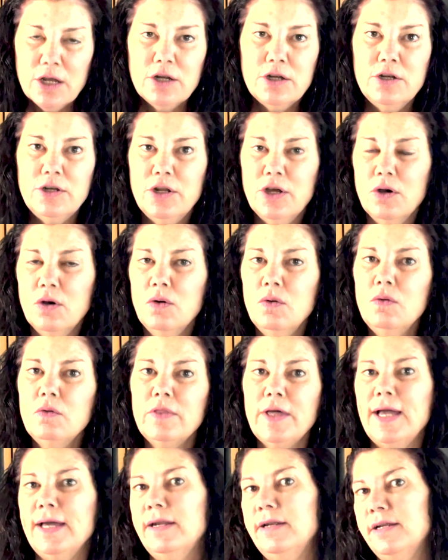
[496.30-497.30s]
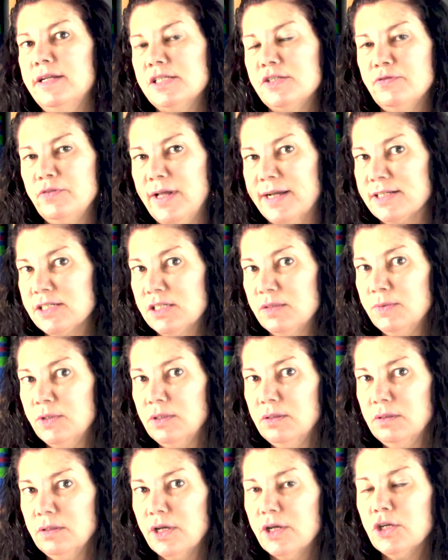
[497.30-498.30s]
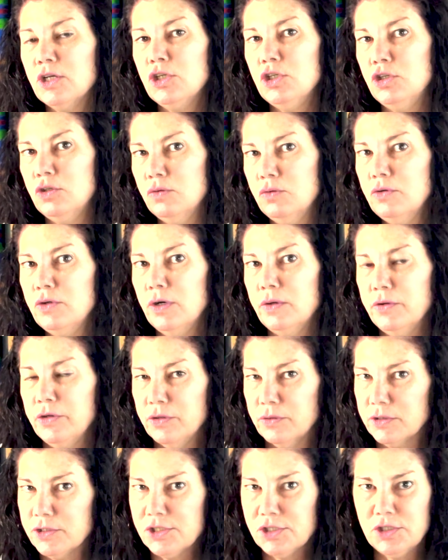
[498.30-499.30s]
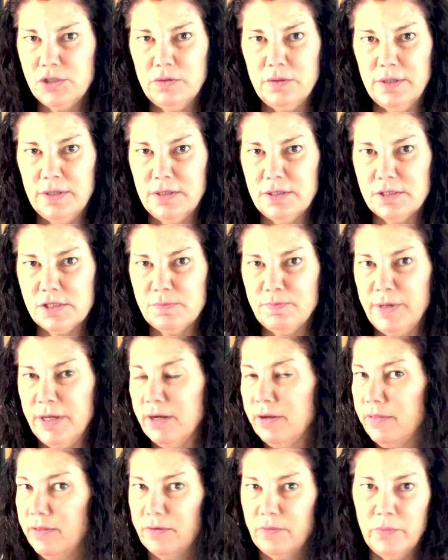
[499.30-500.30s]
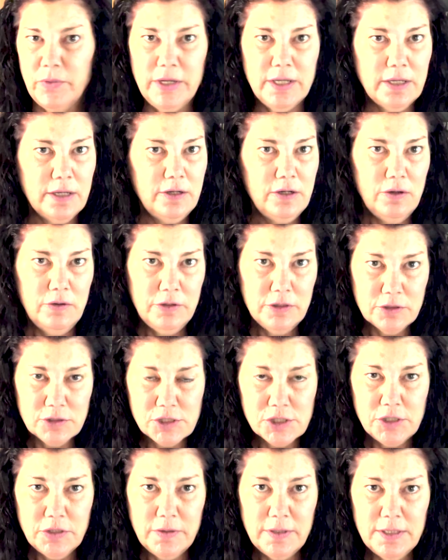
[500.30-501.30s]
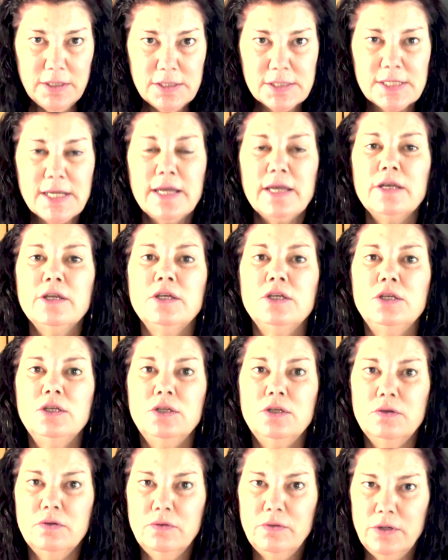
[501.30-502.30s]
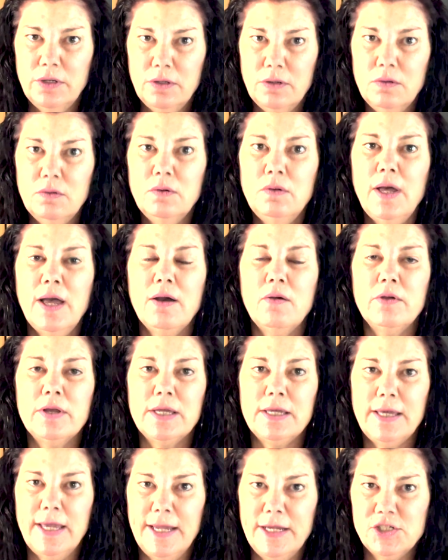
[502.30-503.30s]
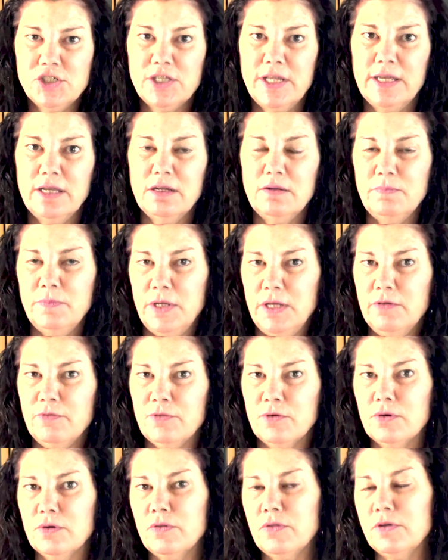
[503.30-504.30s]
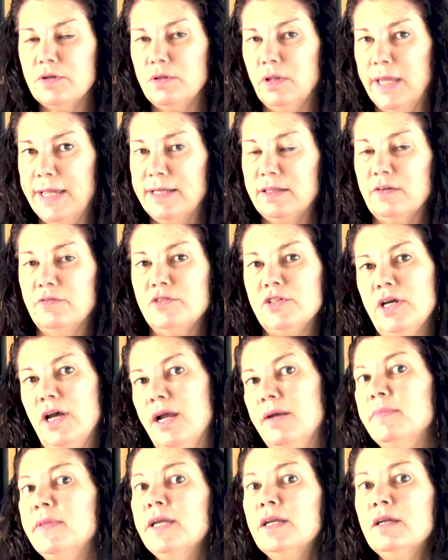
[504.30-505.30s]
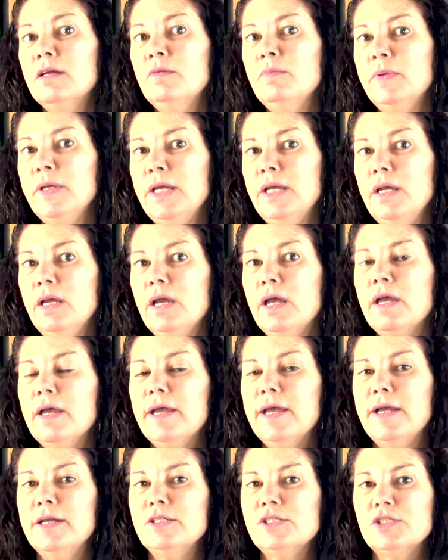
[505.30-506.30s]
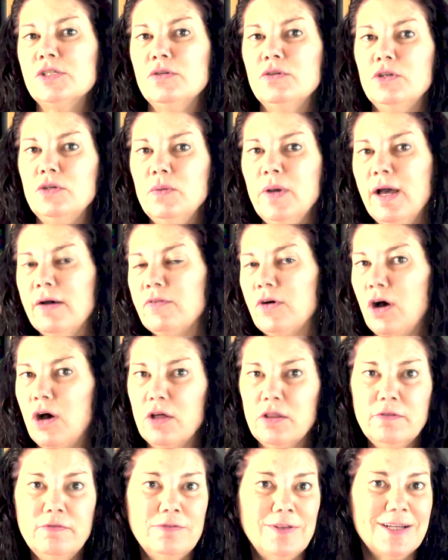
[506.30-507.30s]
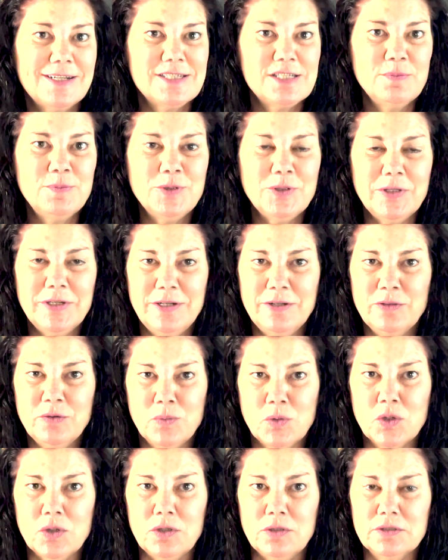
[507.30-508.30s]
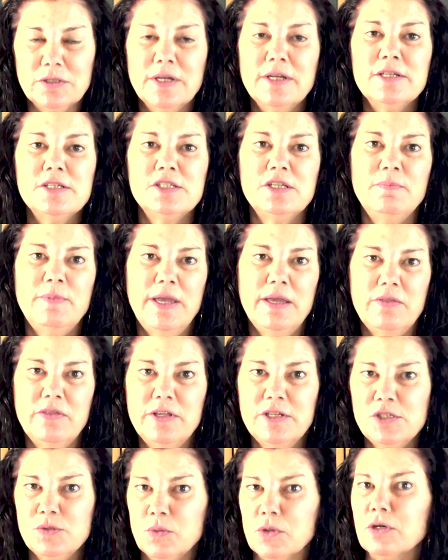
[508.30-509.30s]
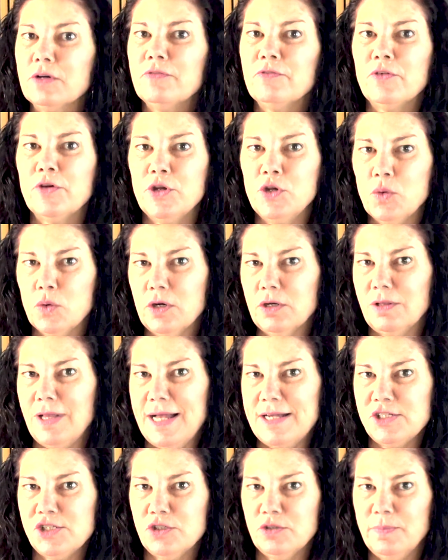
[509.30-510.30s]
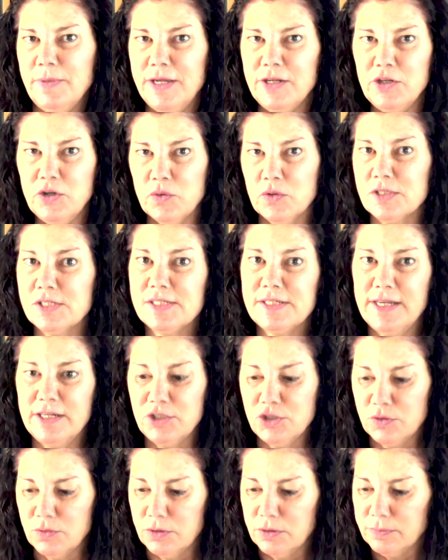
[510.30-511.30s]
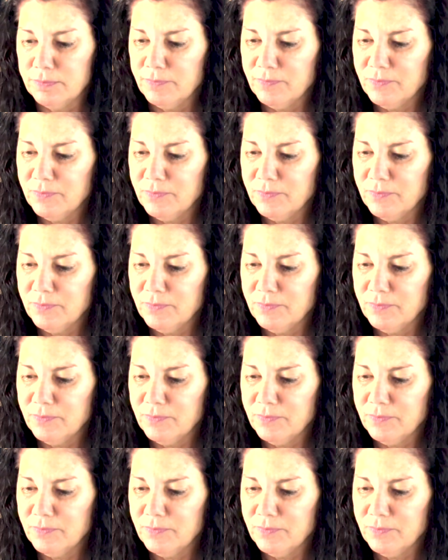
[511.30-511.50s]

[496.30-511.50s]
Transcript: Know that it is flexible. You know your students better than we can know your students. You know how engaged they can be for the length of time they can be. And so you have all the flexibility in the world to make this work for your classroom and your schedule.